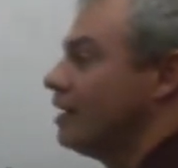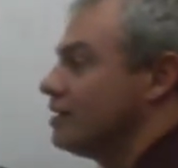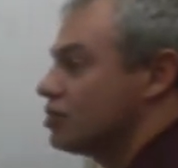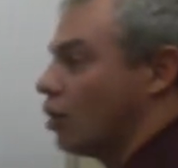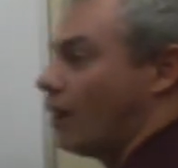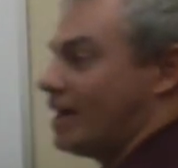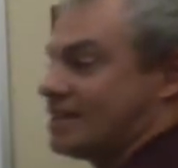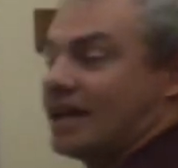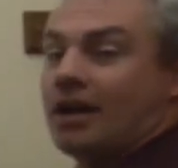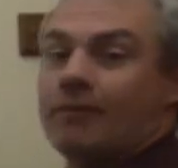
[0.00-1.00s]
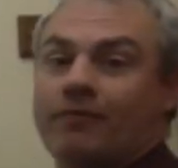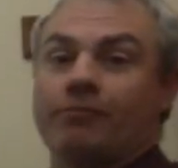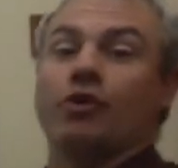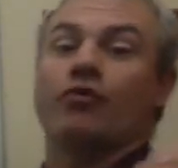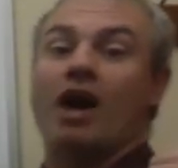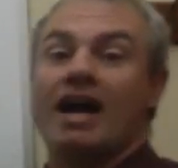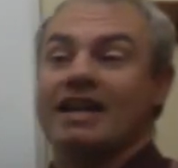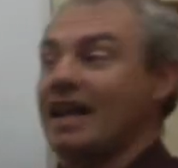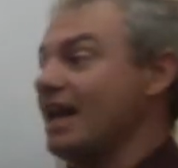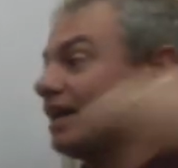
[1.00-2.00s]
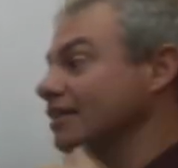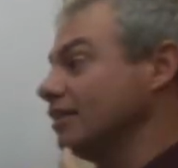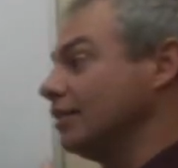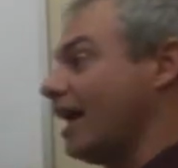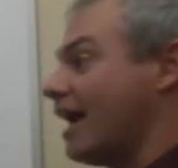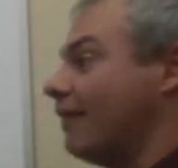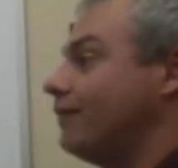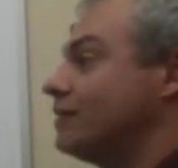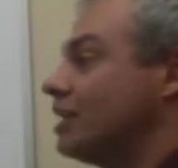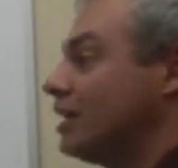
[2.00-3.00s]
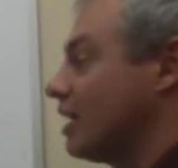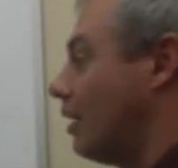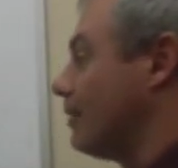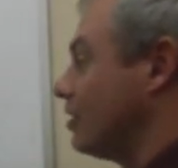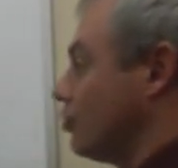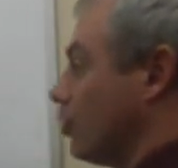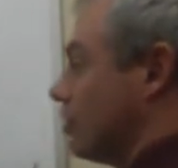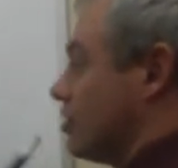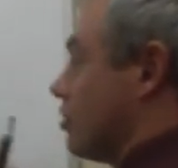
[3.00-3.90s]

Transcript: So as I come from the right and the left coming towards